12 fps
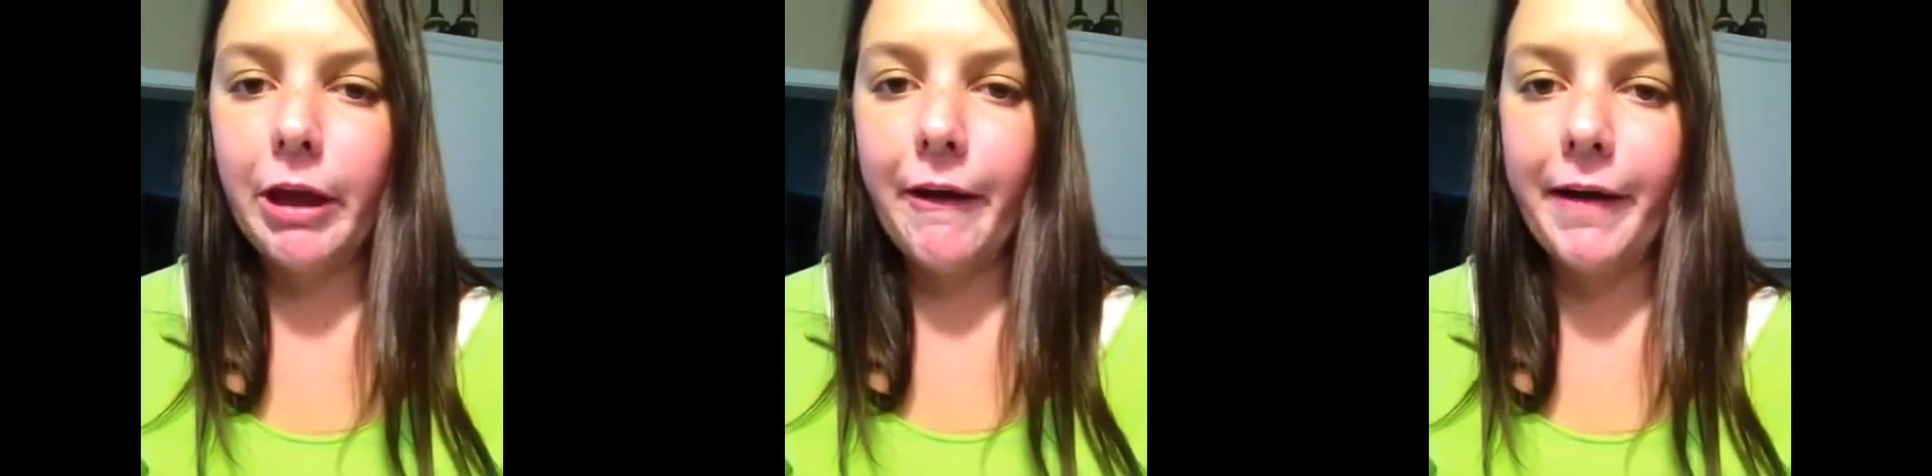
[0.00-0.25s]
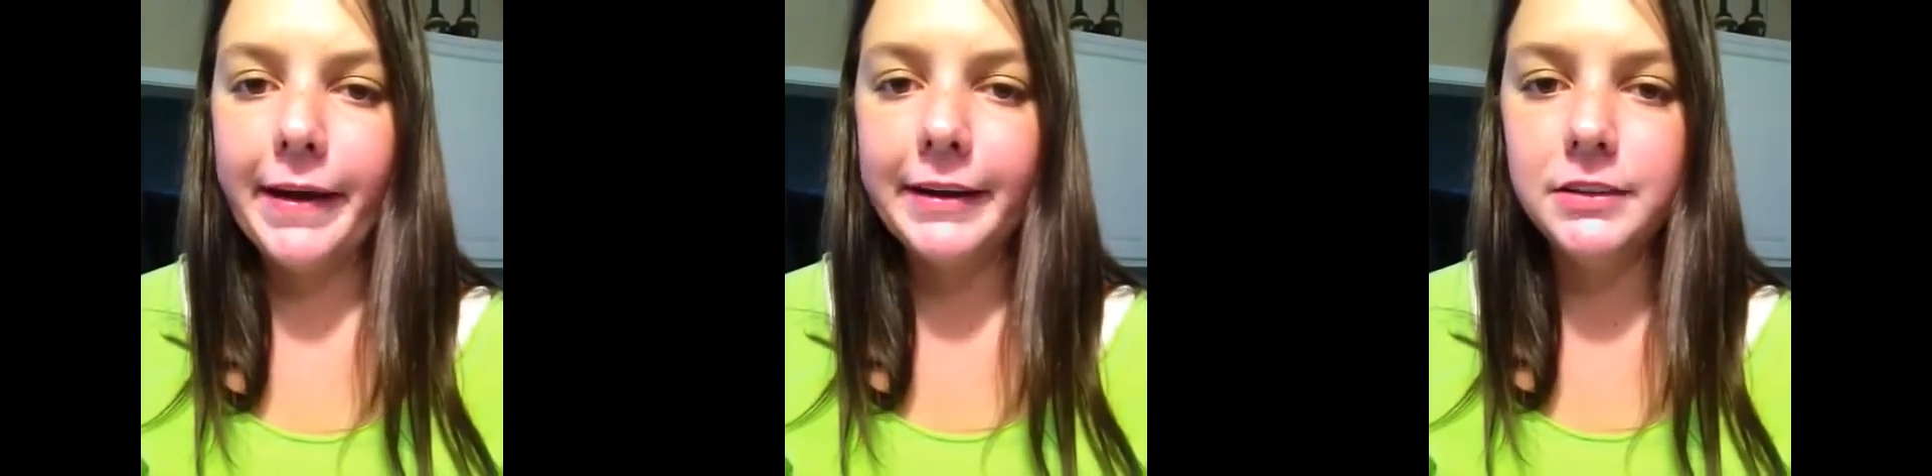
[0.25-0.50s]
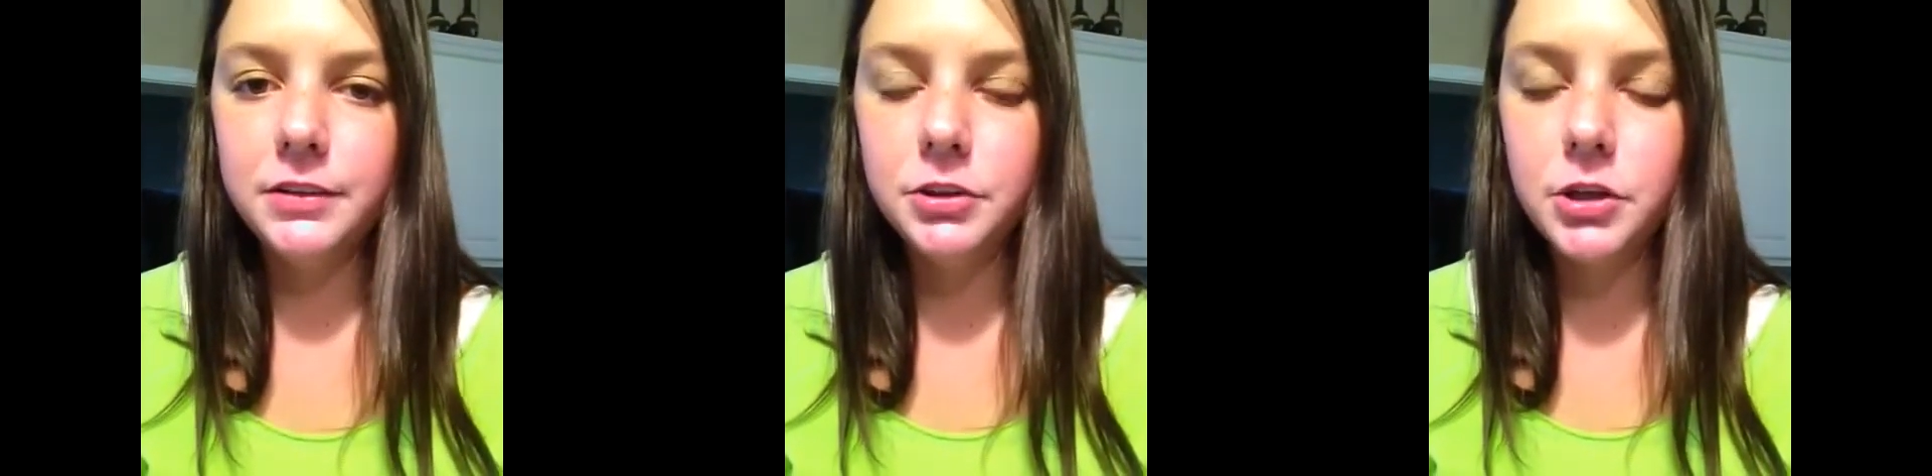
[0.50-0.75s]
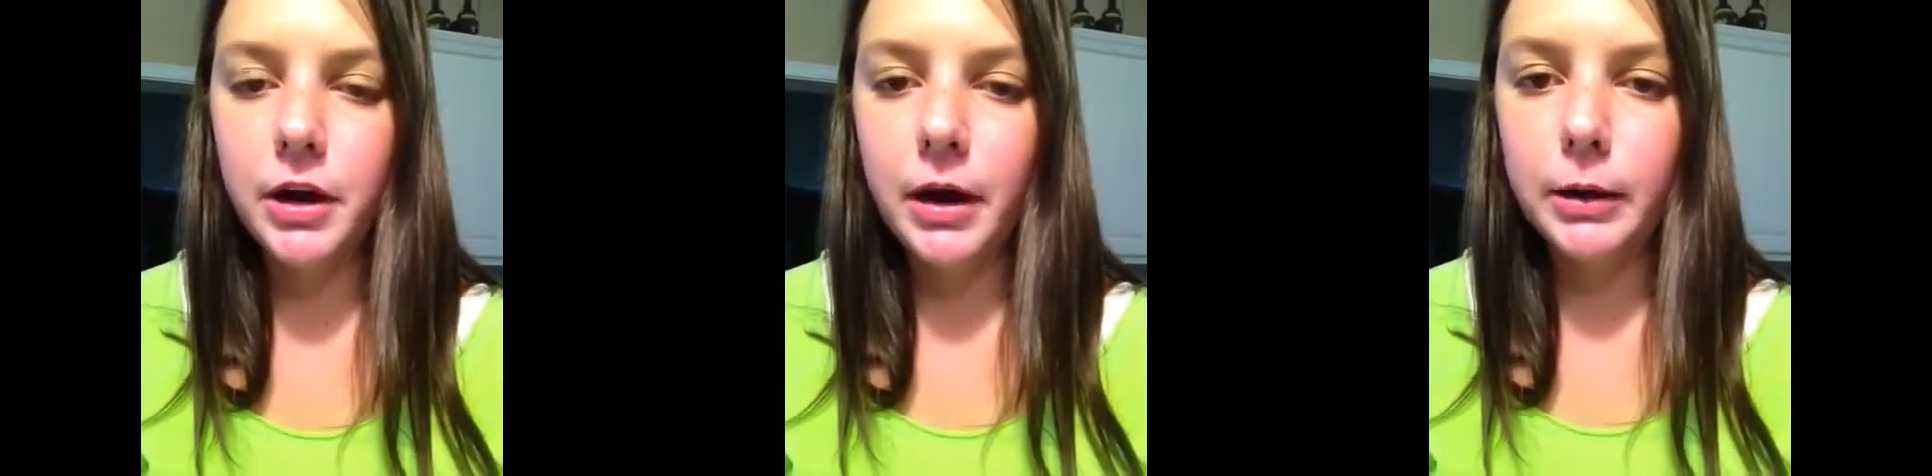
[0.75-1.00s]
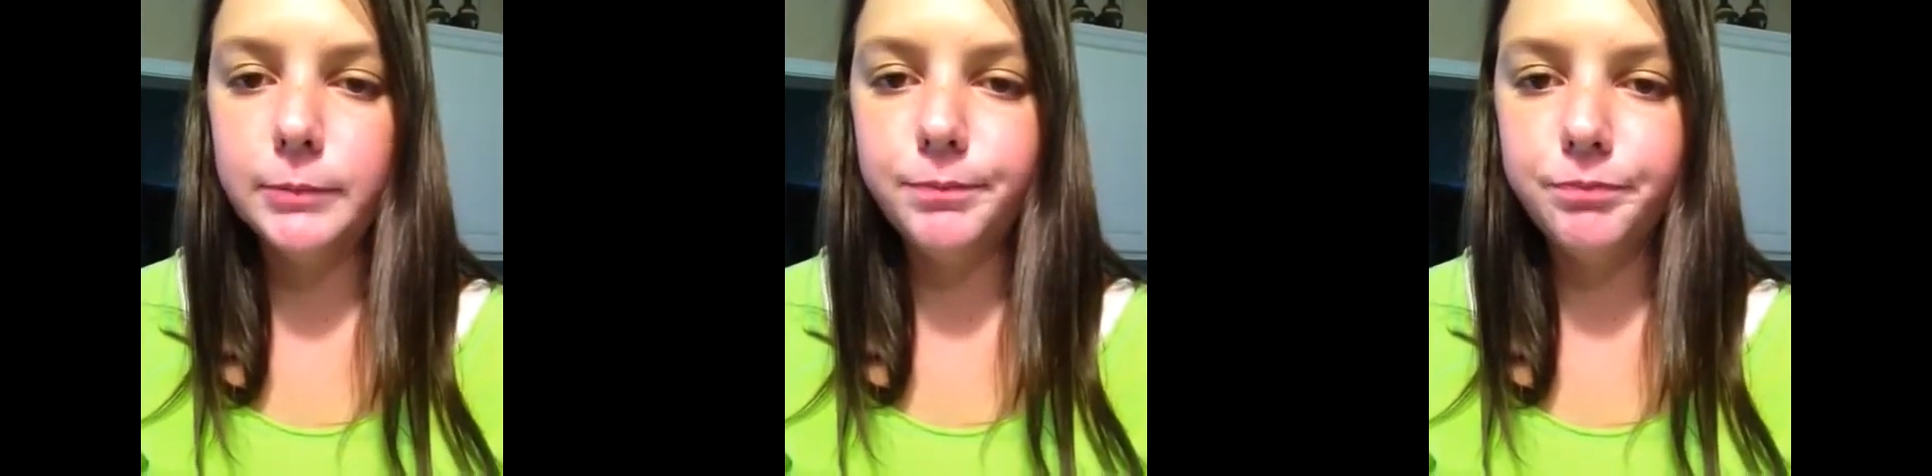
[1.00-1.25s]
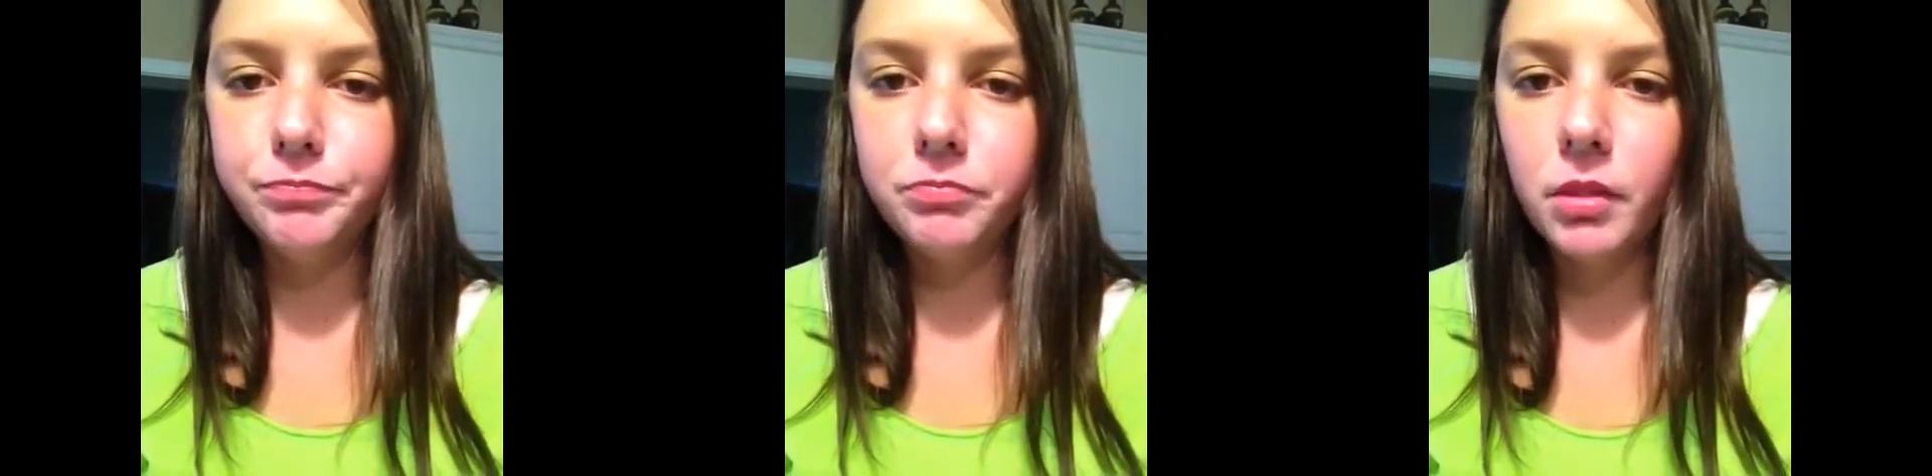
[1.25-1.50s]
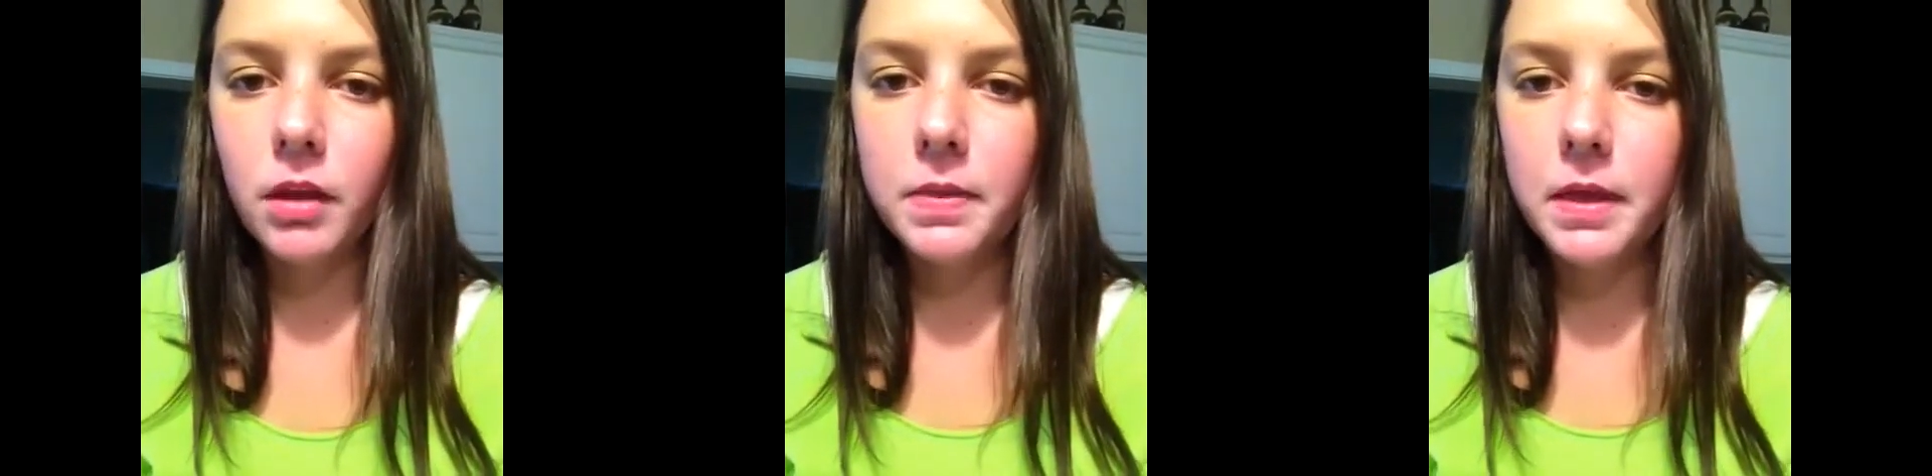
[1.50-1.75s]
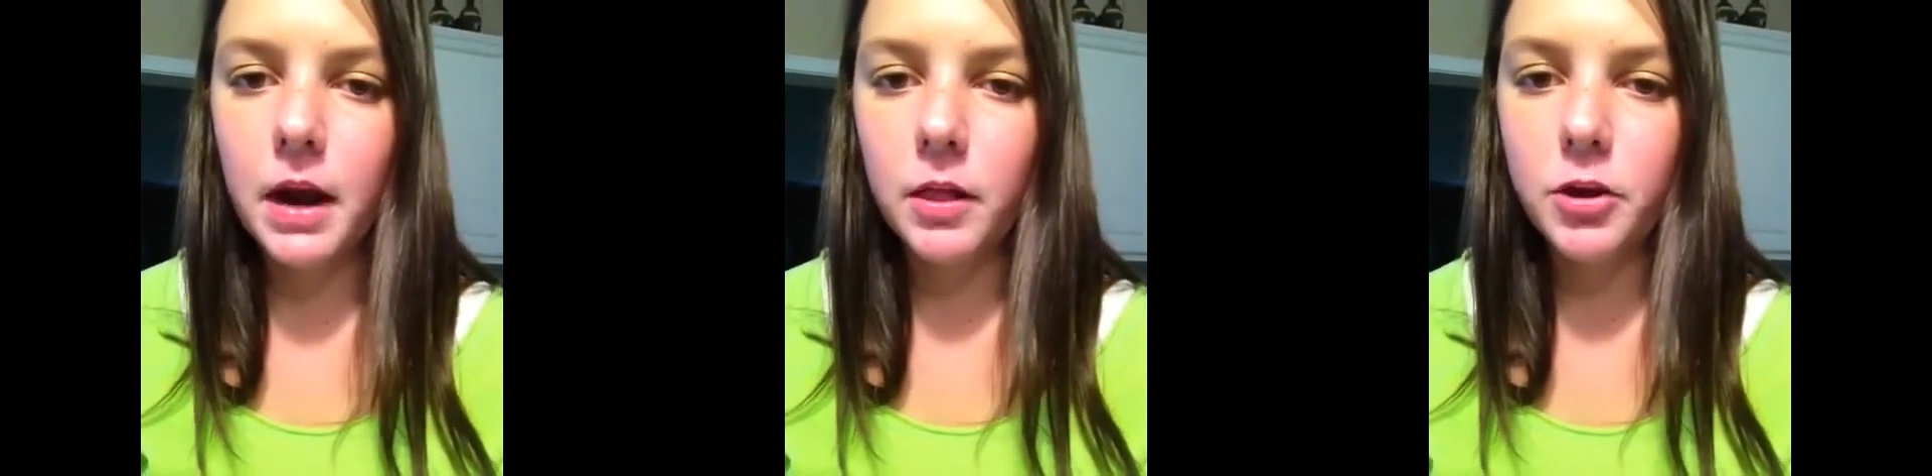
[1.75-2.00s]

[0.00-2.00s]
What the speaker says: and then I